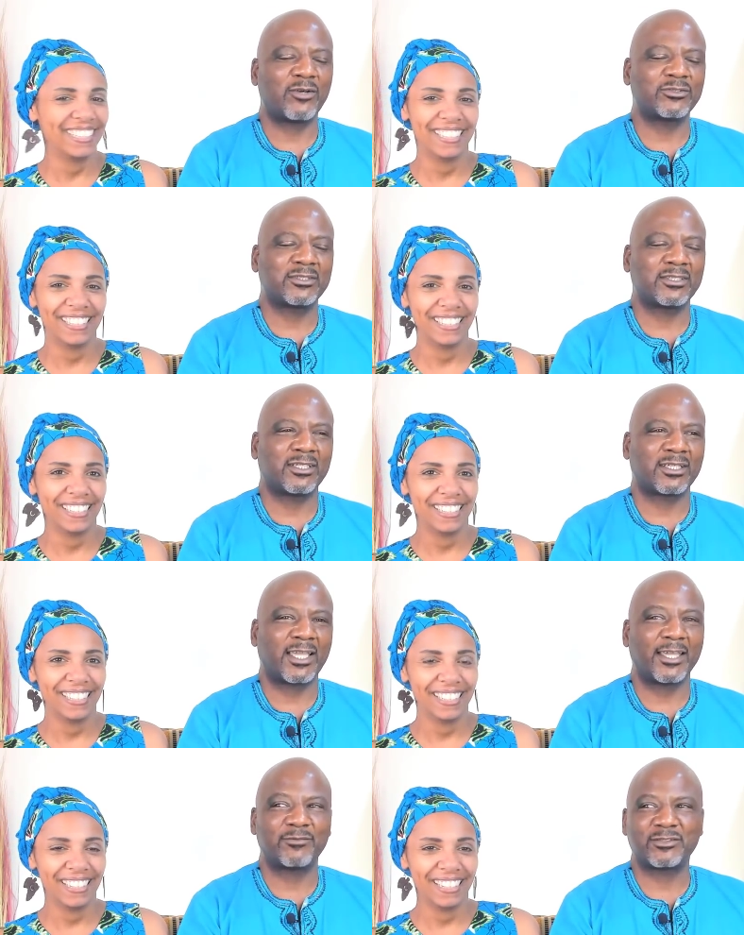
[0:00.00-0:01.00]
Speaker 1: in a uh,
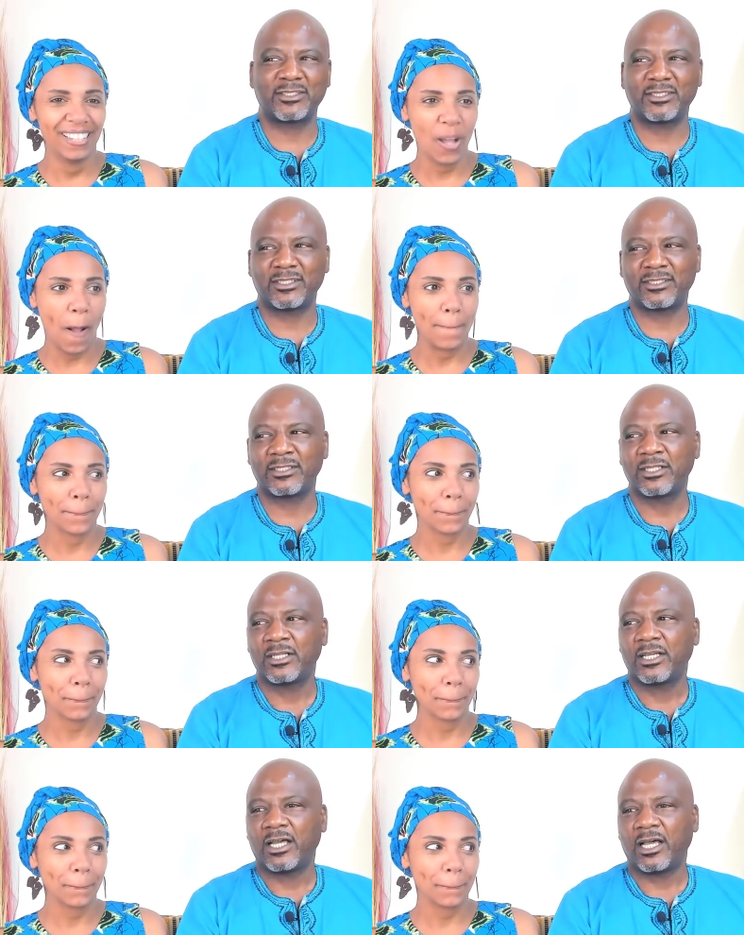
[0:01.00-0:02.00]
KFC and
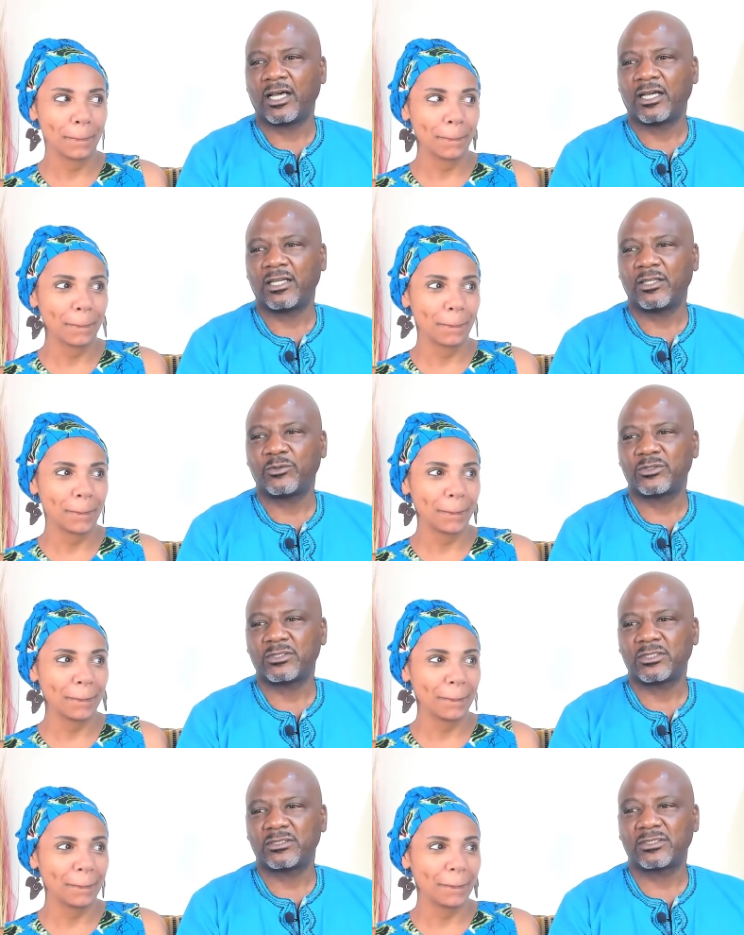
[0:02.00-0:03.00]
uh, it was
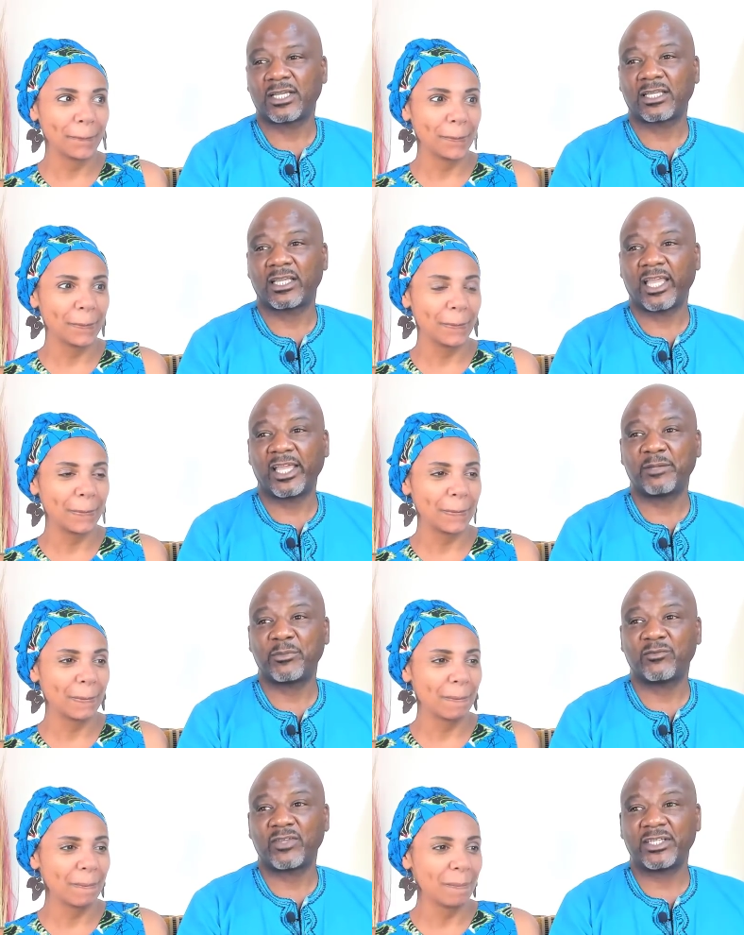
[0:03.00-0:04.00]
the second game
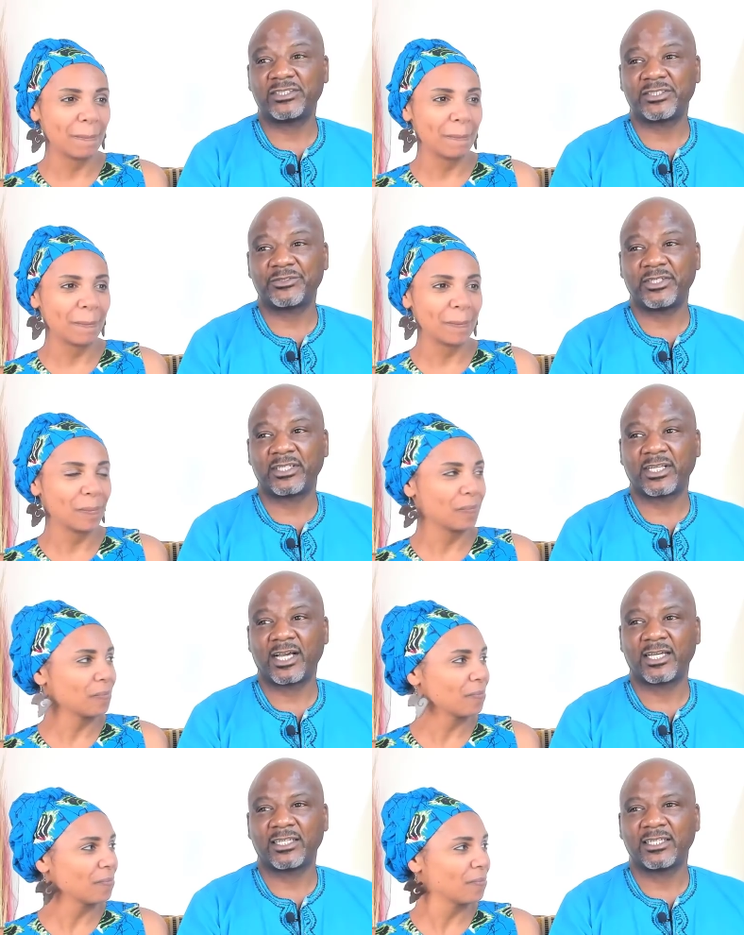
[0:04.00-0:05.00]
of Nigeria and
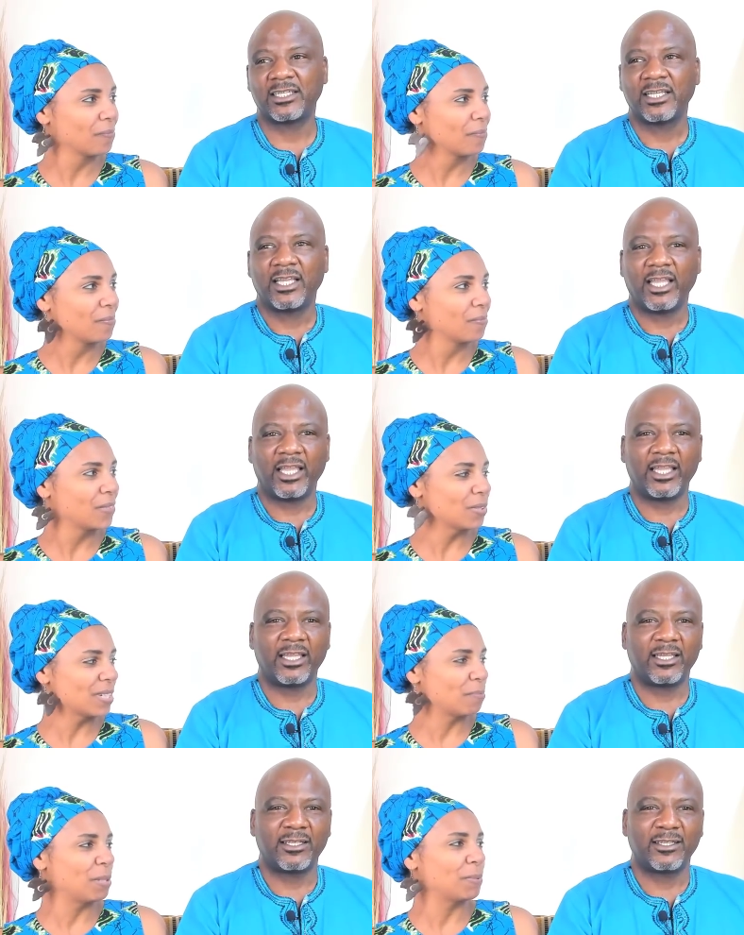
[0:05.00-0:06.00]
Ghana. Don't and, tell
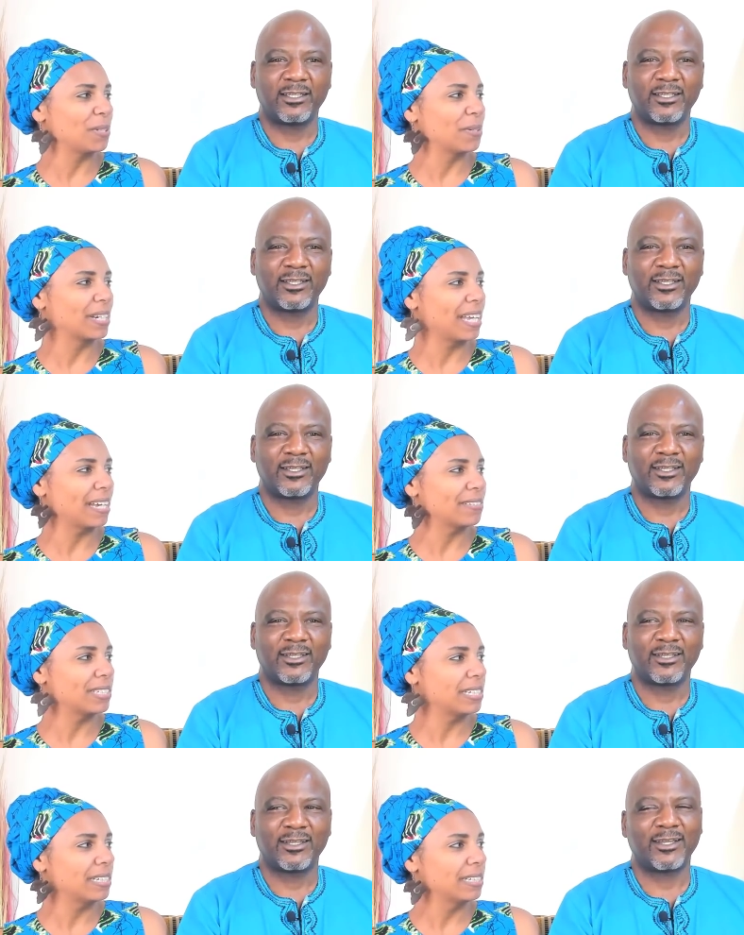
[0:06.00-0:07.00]
people
Speaker 2: you were in
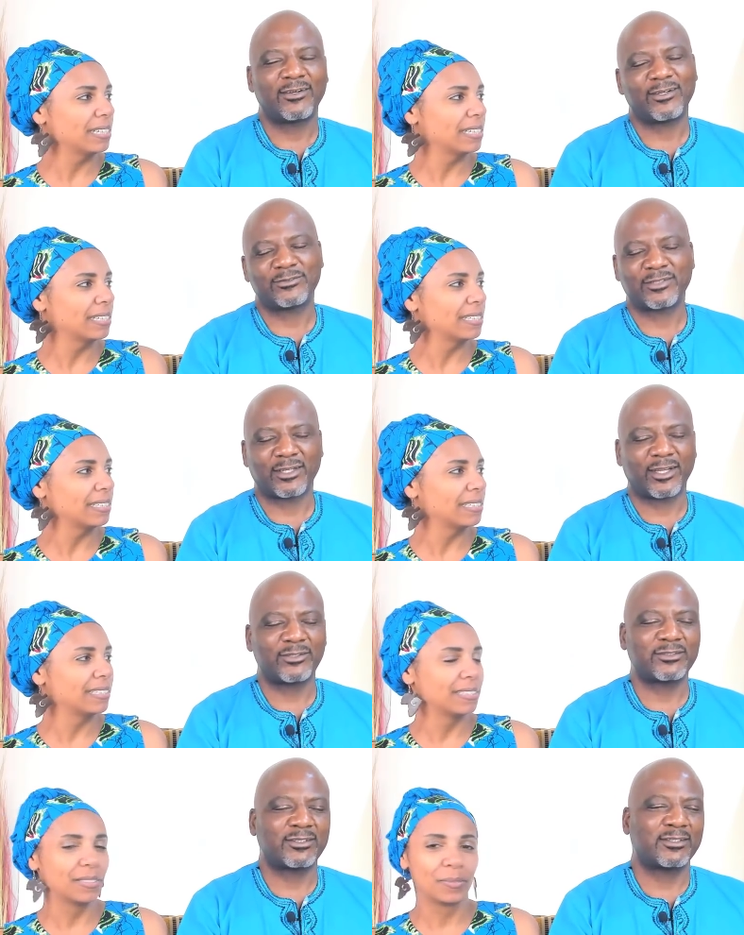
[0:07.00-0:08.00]
KFC.
Speaker 1: Oh, sorry, I was
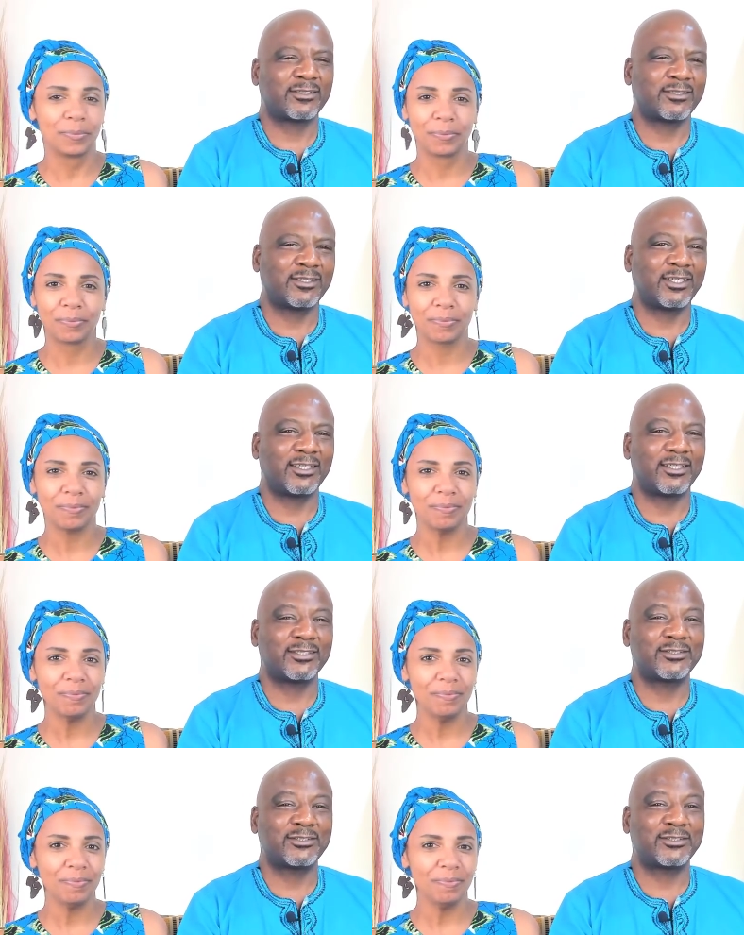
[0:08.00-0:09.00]
in a
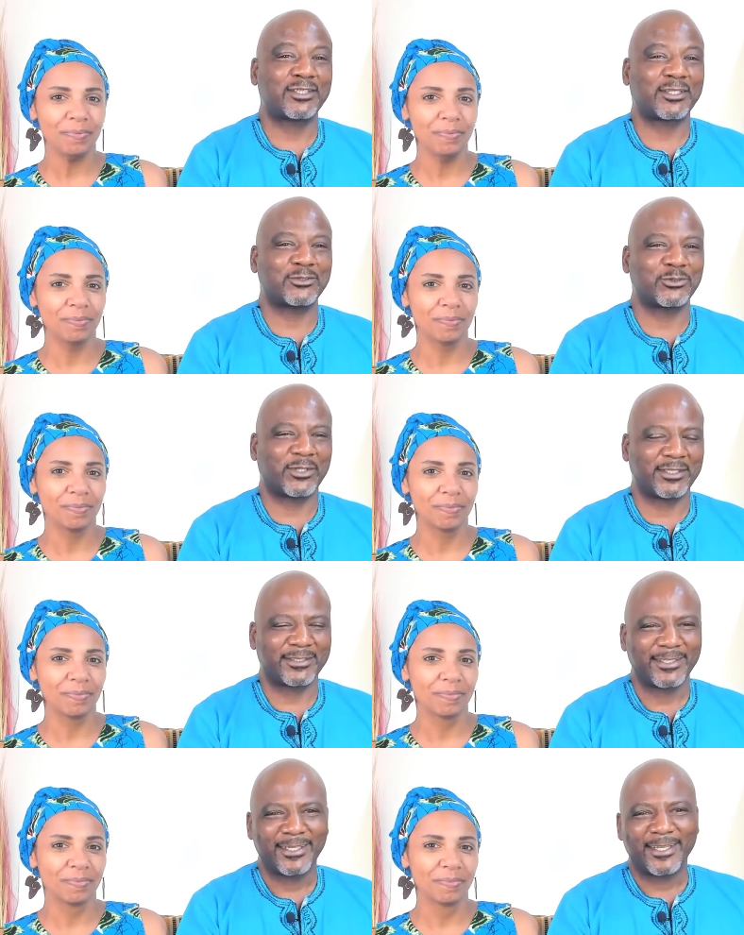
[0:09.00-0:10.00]
chicken joint,
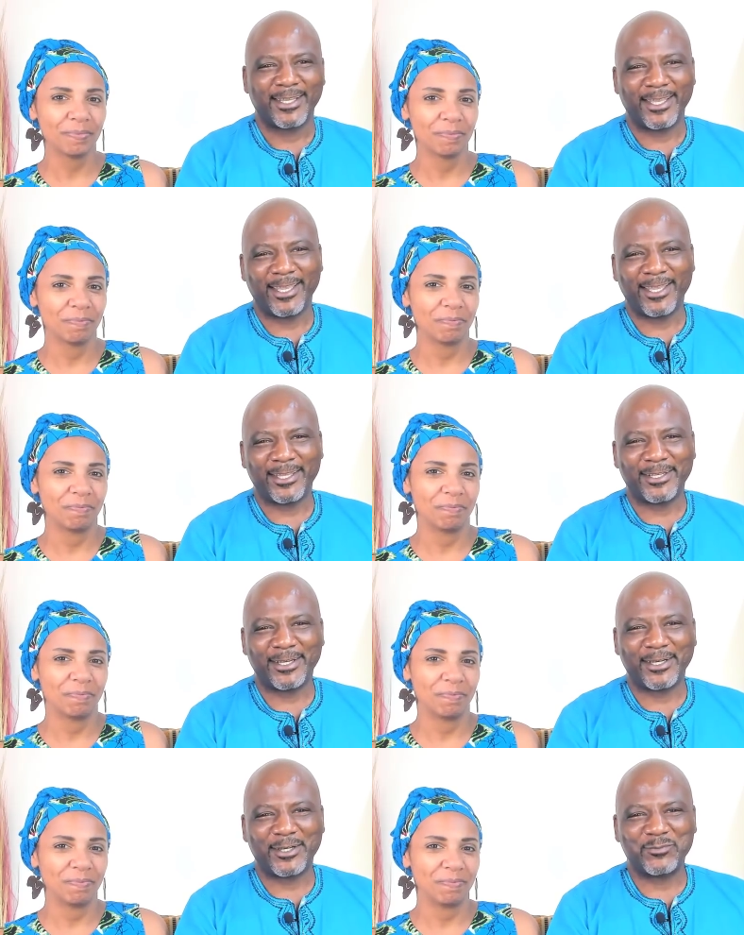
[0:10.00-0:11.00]
and
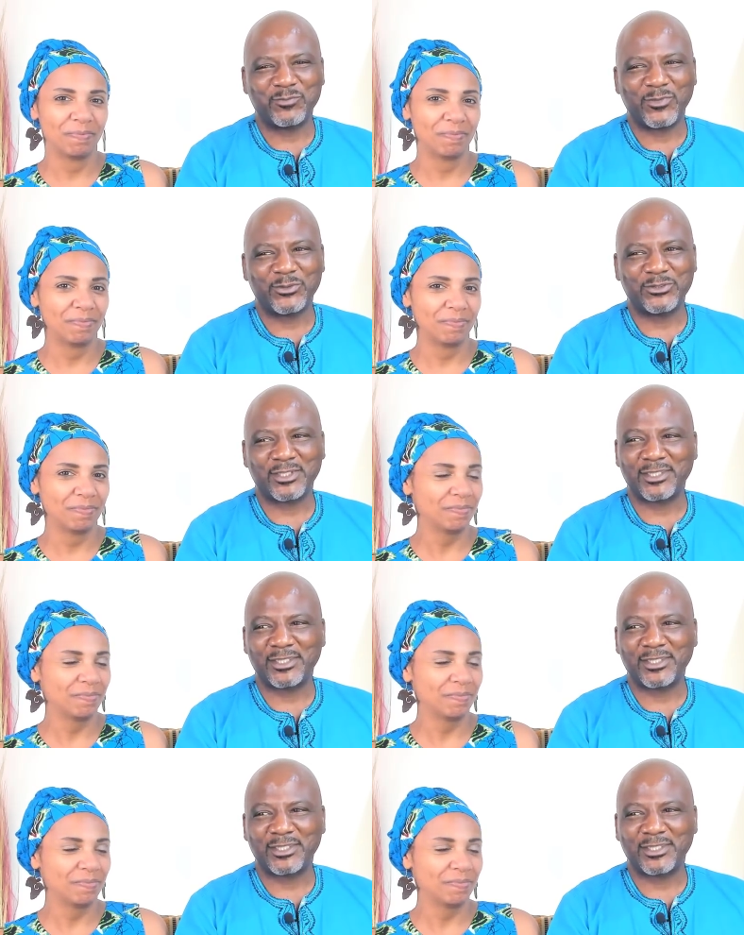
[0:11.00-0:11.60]
um, it was the